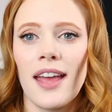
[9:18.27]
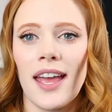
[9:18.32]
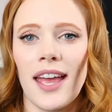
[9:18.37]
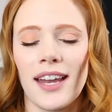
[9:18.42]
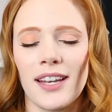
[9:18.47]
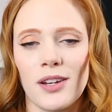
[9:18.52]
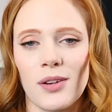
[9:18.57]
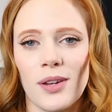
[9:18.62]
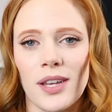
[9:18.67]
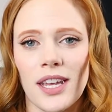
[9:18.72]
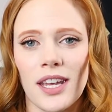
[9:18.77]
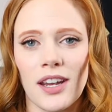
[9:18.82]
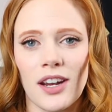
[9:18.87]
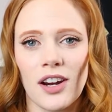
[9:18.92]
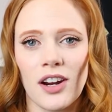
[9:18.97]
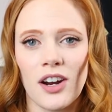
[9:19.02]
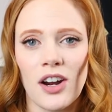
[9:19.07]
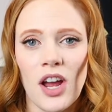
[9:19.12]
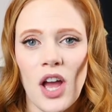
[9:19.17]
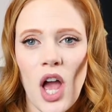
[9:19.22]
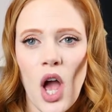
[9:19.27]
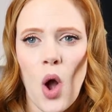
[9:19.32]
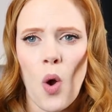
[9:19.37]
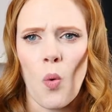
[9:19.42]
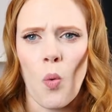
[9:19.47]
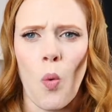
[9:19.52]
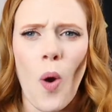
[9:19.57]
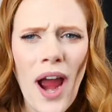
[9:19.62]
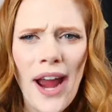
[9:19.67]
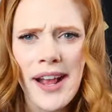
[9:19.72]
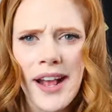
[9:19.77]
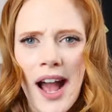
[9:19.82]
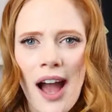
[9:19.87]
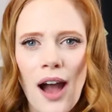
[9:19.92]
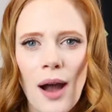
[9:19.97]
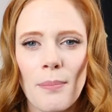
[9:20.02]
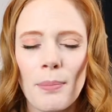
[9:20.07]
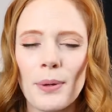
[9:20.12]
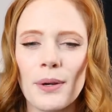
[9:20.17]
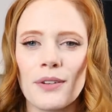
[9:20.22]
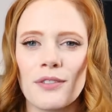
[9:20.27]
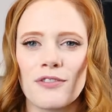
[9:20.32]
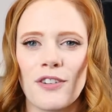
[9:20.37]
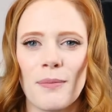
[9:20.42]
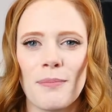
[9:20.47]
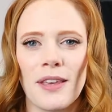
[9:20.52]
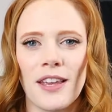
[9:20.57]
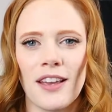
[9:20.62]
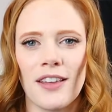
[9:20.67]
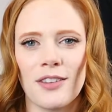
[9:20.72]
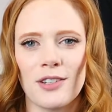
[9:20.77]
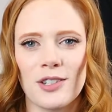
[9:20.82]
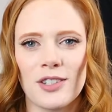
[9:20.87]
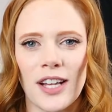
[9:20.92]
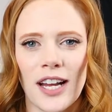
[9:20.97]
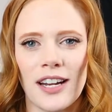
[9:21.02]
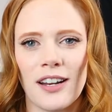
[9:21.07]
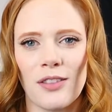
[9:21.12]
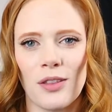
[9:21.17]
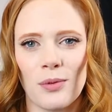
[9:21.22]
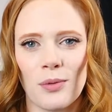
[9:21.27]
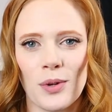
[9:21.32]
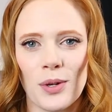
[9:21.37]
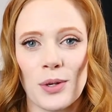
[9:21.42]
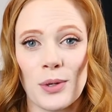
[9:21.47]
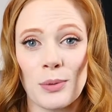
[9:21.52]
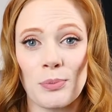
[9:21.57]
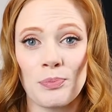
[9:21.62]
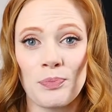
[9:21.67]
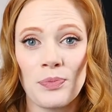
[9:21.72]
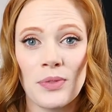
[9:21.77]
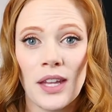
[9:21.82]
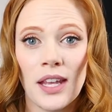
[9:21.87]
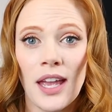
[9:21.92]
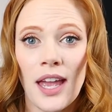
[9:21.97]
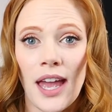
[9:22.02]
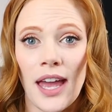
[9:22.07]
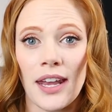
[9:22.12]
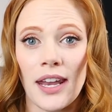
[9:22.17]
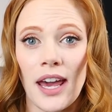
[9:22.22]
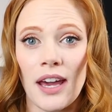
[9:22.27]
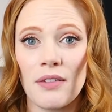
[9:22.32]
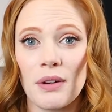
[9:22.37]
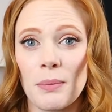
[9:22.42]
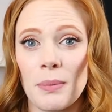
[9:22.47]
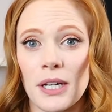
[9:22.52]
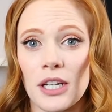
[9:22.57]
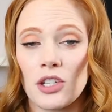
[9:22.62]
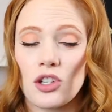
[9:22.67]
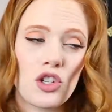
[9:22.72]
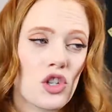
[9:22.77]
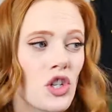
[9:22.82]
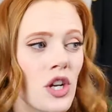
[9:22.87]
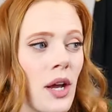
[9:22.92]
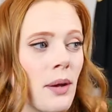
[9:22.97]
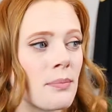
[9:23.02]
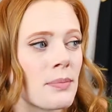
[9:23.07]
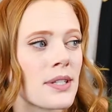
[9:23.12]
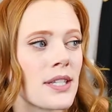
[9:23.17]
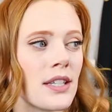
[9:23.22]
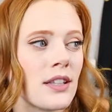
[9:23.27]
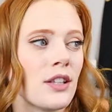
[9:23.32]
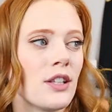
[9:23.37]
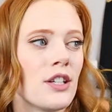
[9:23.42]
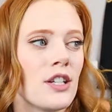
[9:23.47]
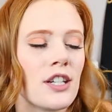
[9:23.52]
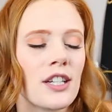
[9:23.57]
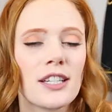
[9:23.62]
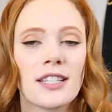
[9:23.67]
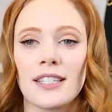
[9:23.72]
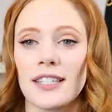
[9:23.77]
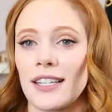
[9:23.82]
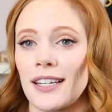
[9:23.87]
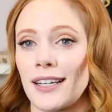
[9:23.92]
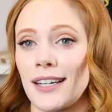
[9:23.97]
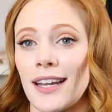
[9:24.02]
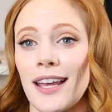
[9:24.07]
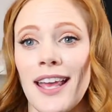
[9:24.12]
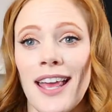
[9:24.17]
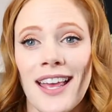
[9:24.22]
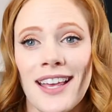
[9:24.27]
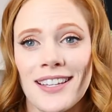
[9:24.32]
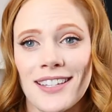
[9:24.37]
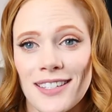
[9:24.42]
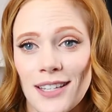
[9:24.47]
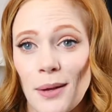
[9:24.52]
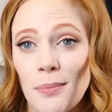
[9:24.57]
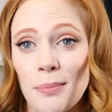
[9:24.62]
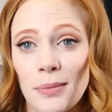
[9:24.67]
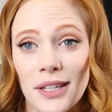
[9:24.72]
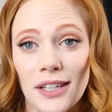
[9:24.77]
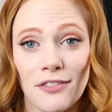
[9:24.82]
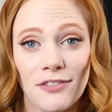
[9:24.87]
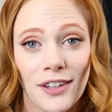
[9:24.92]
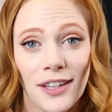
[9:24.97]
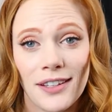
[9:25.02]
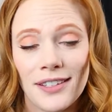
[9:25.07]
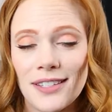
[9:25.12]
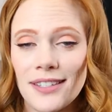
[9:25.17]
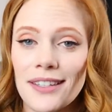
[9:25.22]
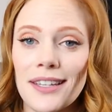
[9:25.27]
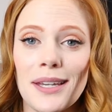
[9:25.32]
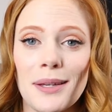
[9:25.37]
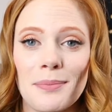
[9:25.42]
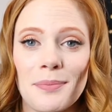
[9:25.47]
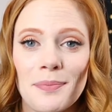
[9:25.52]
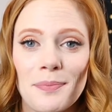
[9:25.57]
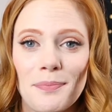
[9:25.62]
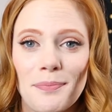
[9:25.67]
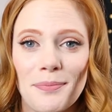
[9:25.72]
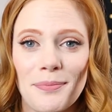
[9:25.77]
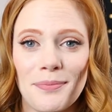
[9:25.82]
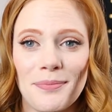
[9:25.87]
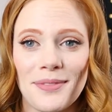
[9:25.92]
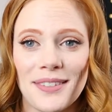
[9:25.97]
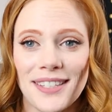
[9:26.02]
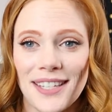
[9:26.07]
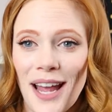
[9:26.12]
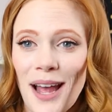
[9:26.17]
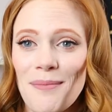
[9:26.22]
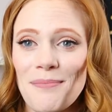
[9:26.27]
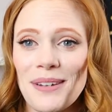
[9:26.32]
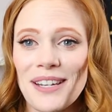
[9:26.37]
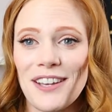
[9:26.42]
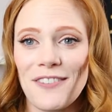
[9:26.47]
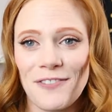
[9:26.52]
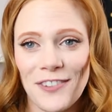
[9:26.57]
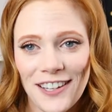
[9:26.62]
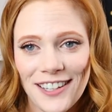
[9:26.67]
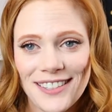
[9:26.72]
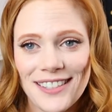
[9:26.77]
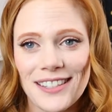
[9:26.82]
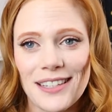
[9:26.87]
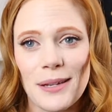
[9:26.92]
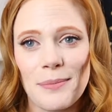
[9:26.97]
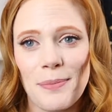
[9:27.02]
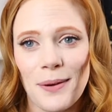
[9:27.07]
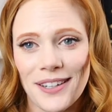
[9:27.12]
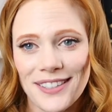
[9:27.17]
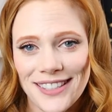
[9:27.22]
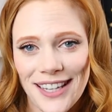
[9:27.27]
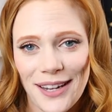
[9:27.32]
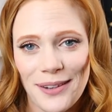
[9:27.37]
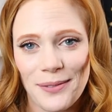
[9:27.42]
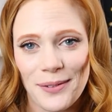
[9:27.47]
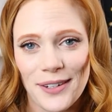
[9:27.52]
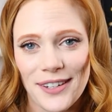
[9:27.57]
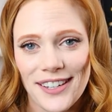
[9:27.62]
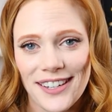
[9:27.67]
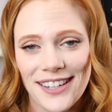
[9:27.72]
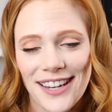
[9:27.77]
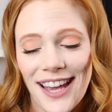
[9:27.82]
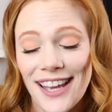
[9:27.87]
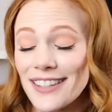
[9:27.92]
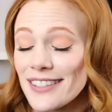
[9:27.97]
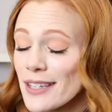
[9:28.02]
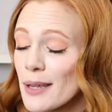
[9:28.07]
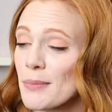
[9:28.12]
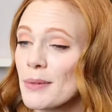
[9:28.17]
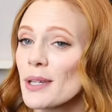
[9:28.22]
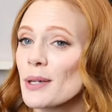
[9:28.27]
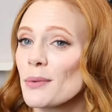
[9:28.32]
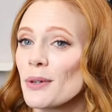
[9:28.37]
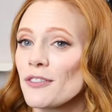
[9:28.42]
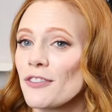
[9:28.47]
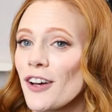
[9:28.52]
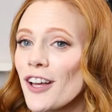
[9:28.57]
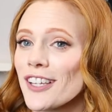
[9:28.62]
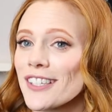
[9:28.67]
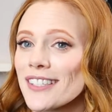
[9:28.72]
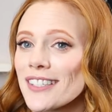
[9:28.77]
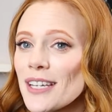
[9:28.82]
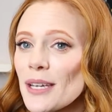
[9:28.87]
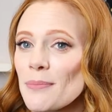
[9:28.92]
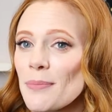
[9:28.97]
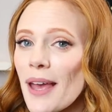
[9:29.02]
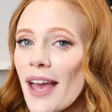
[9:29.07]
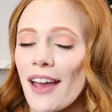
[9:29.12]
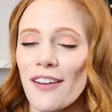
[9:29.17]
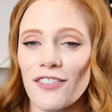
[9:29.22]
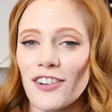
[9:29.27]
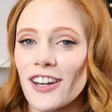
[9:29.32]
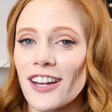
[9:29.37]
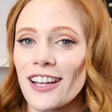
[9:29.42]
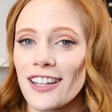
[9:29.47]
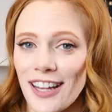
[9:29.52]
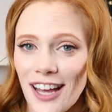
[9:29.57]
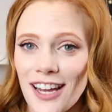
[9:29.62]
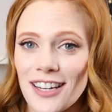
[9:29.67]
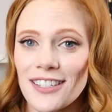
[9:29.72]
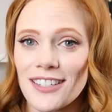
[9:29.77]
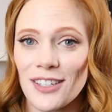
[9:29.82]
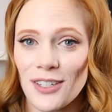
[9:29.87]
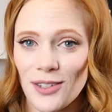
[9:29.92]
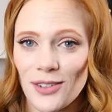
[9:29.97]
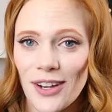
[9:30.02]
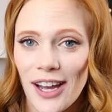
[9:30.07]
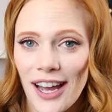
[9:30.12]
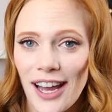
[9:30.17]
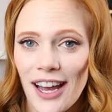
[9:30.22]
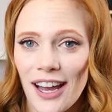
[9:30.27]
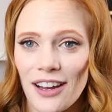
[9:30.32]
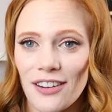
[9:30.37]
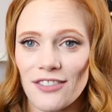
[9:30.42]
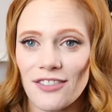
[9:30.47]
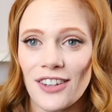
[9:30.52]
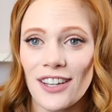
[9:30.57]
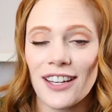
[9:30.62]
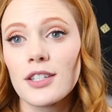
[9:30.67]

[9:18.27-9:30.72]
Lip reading: And you hear, wake up, from the other side of the room. And everybody jumps and looks, and somebody fell asleep. Somebody fell asleep on day 1, and somebody will fall asleep every class that you have.